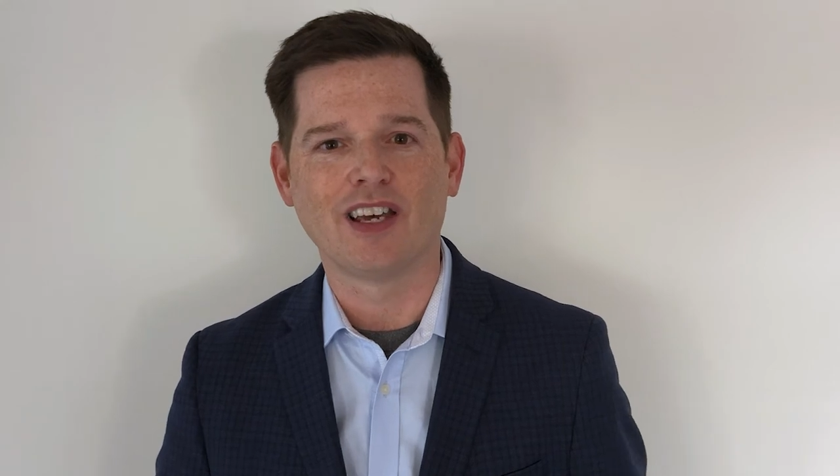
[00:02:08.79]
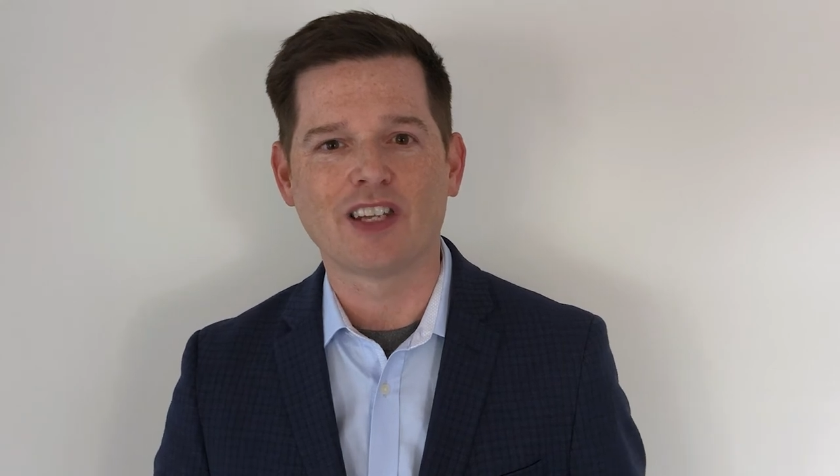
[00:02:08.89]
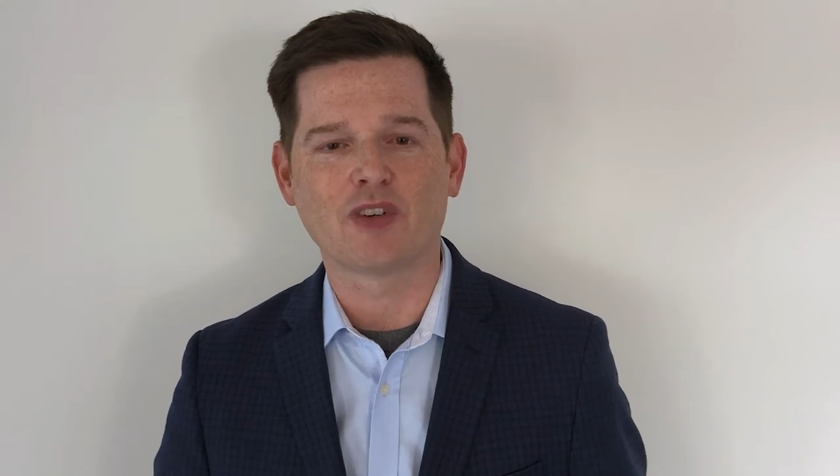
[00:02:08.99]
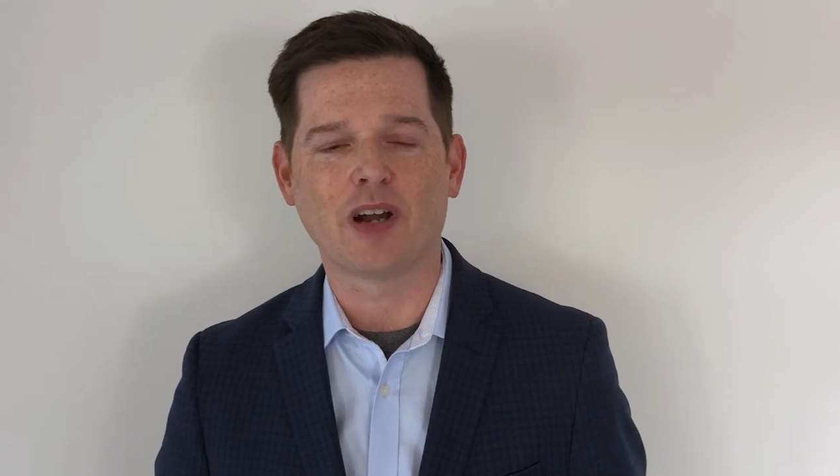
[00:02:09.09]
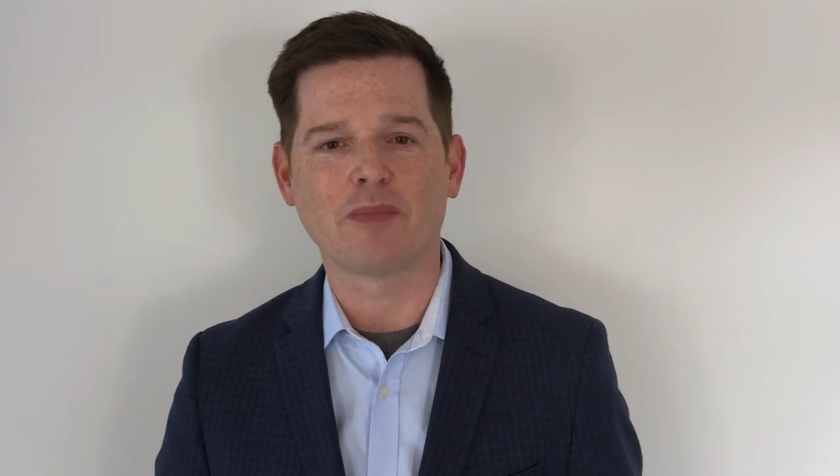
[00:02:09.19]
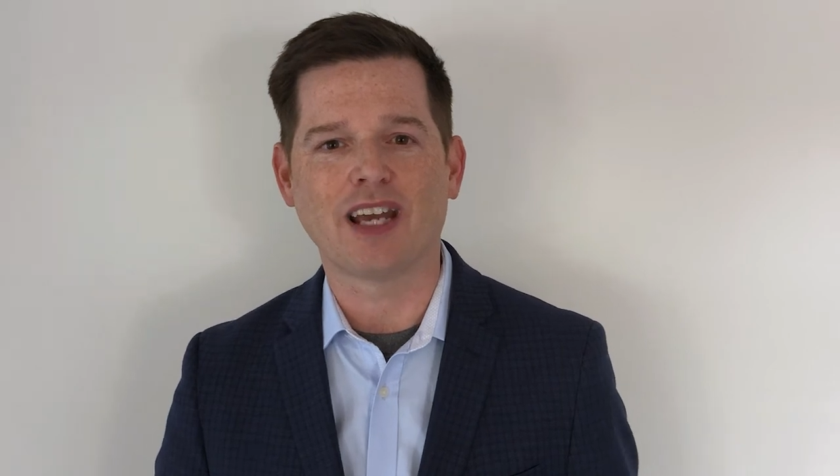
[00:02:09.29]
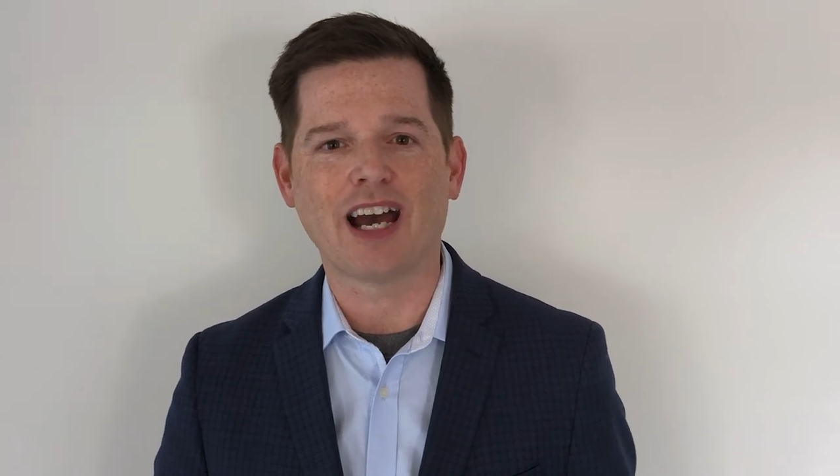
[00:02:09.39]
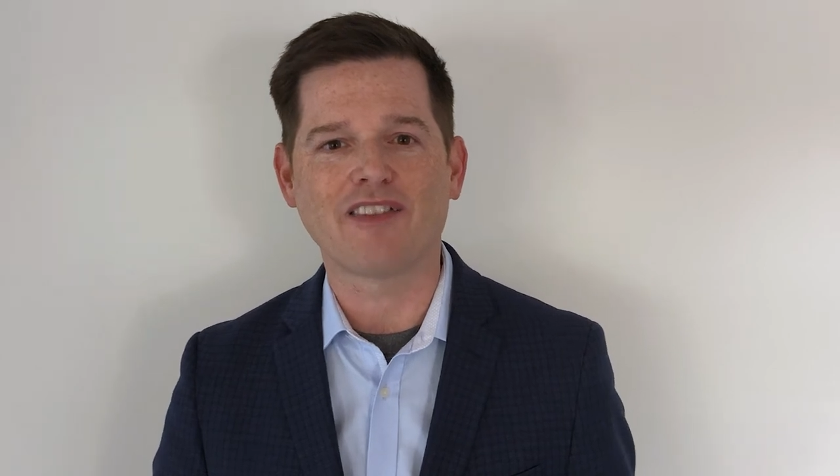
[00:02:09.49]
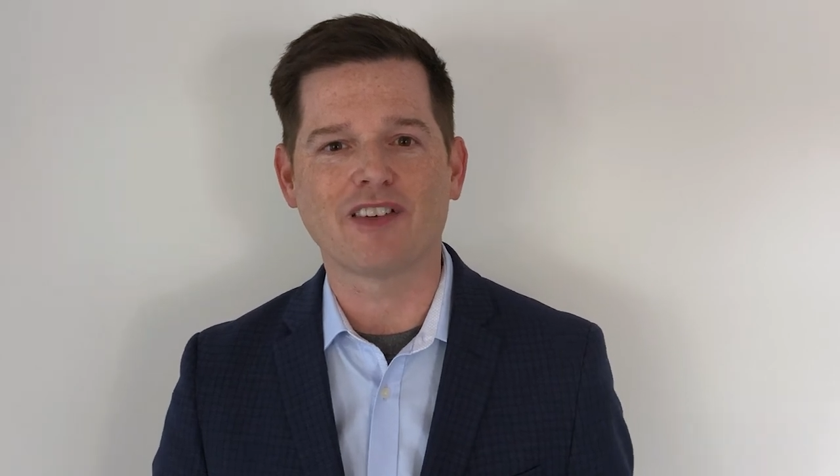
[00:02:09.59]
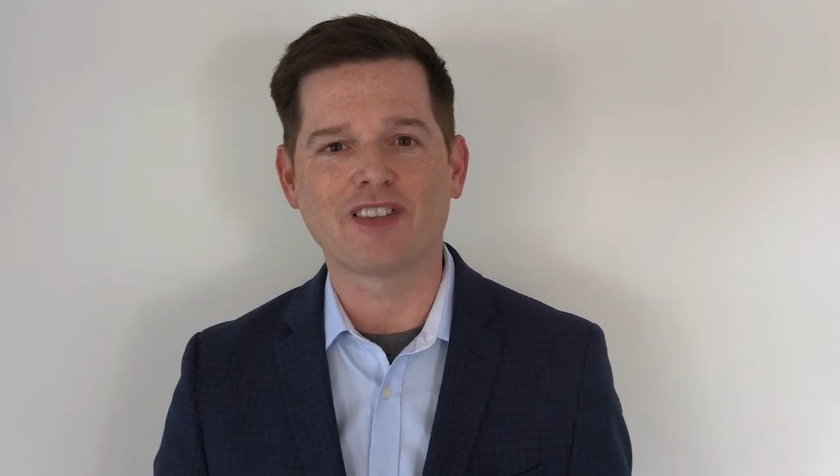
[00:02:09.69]
So, on
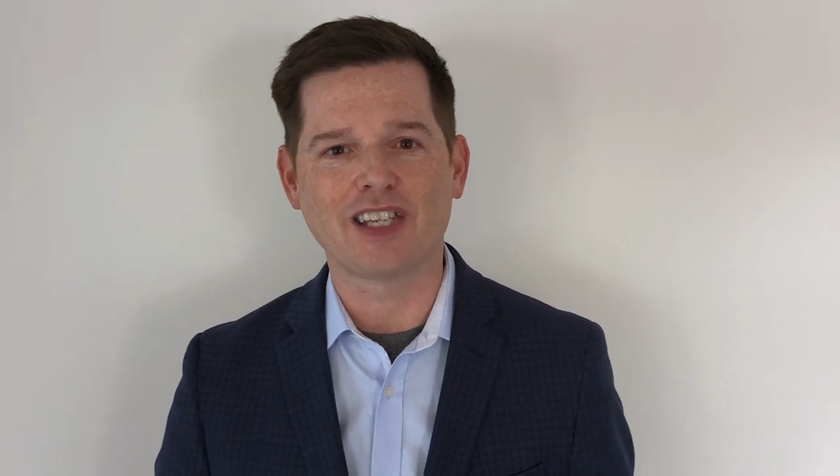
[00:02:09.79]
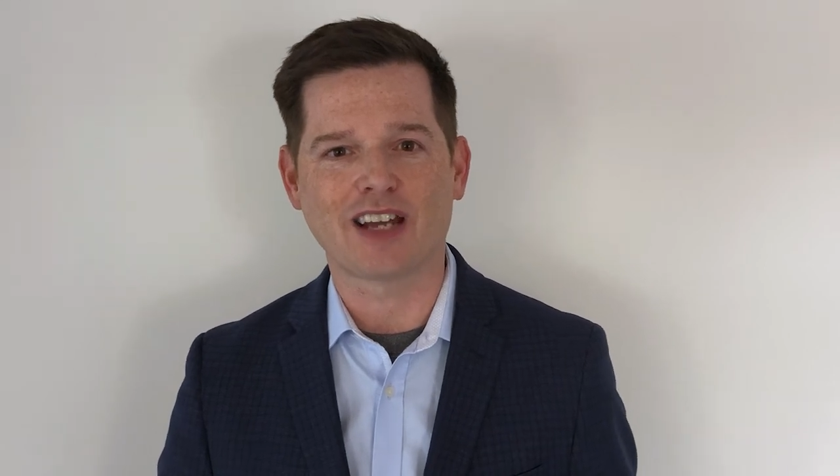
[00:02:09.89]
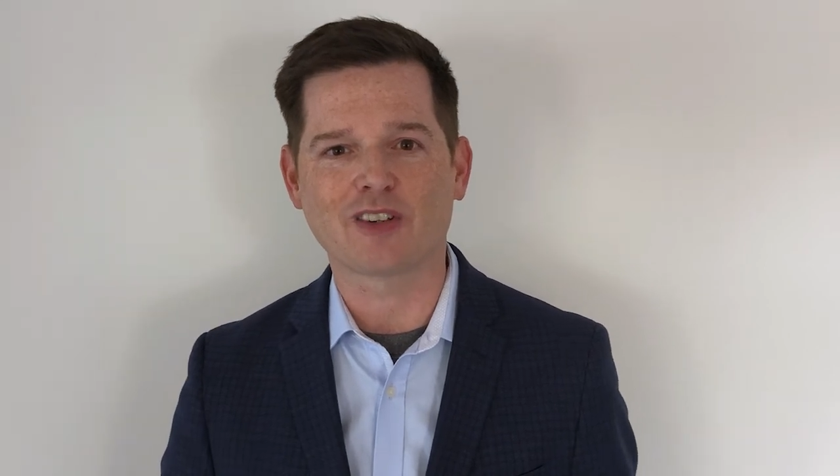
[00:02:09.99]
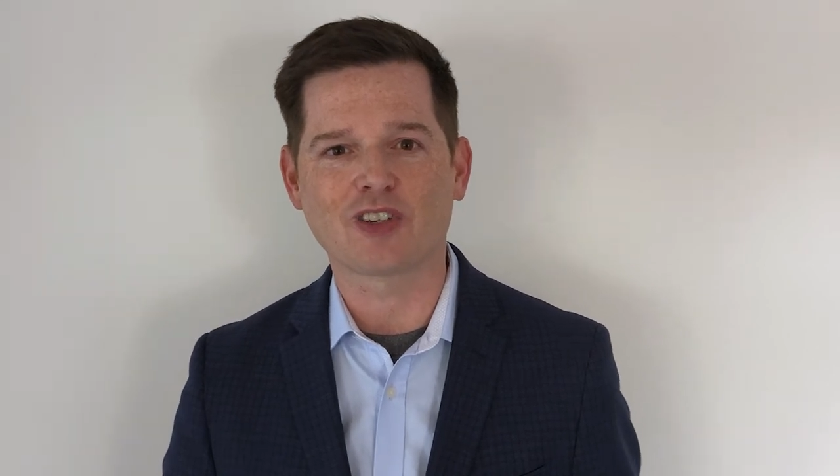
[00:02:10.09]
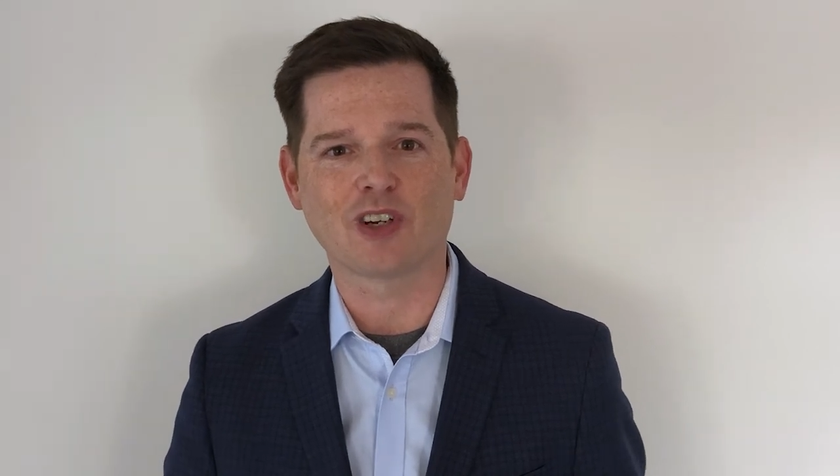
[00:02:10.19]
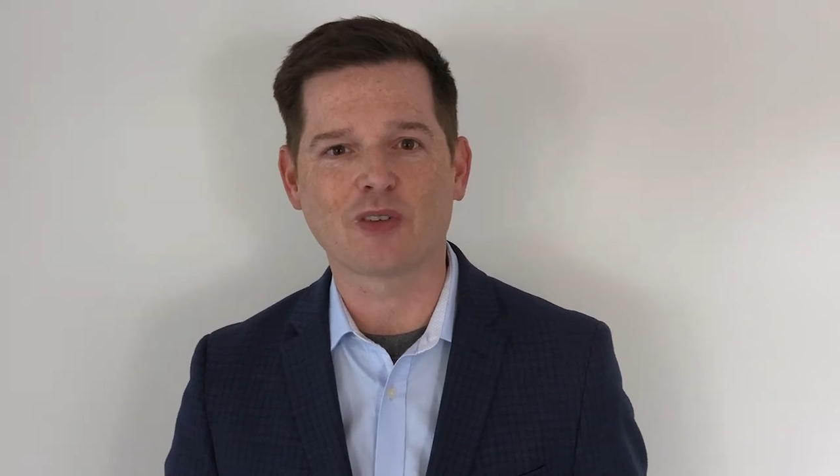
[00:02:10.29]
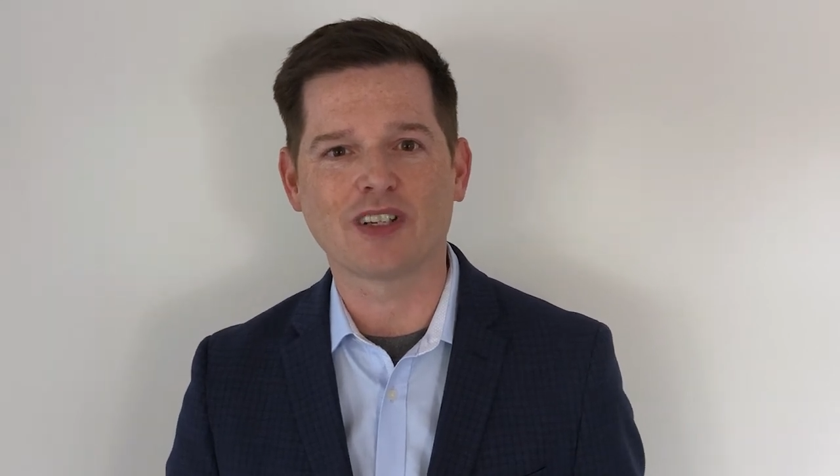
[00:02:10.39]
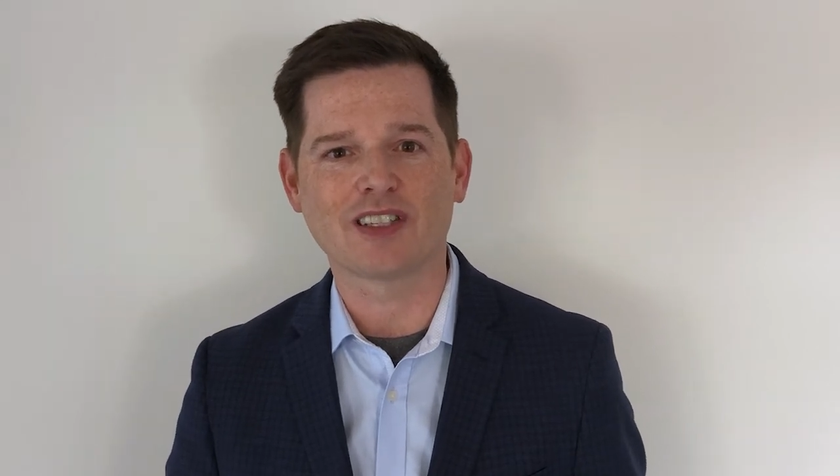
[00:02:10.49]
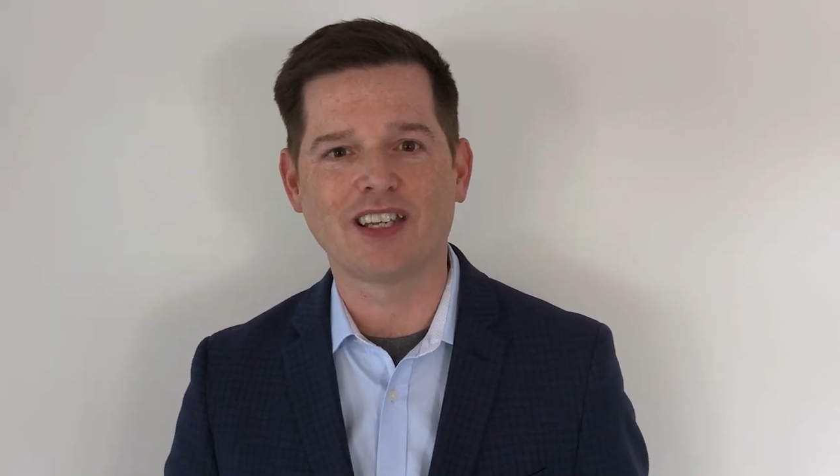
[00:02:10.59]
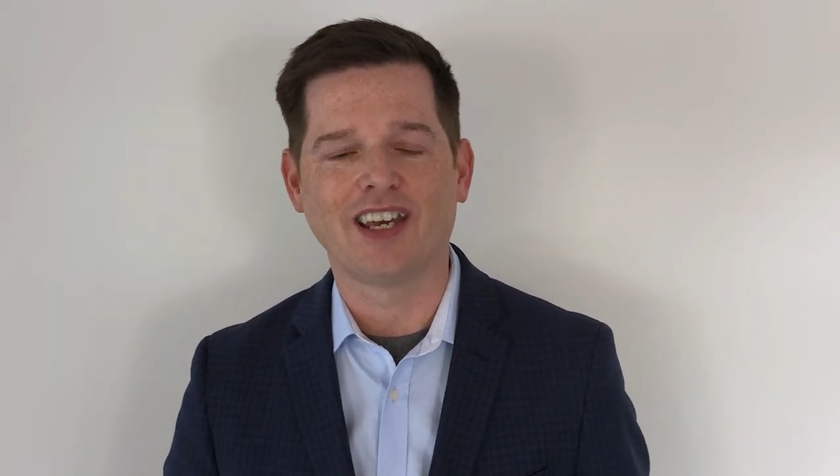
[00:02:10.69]
behalf of Seattle
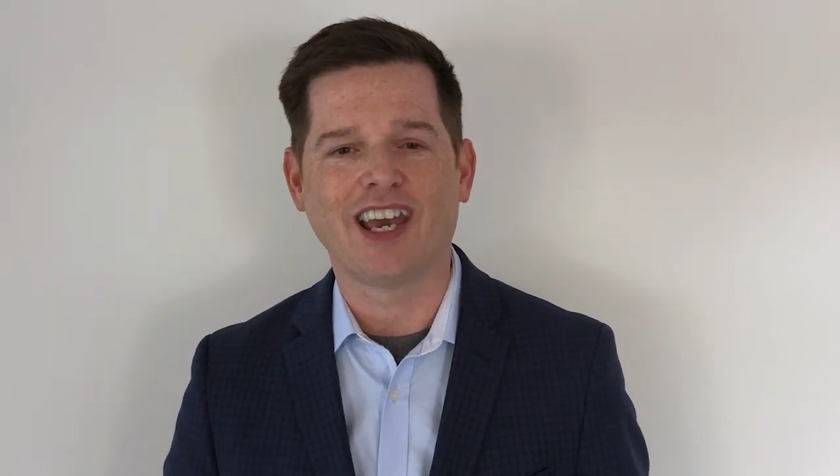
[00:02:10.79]
Children's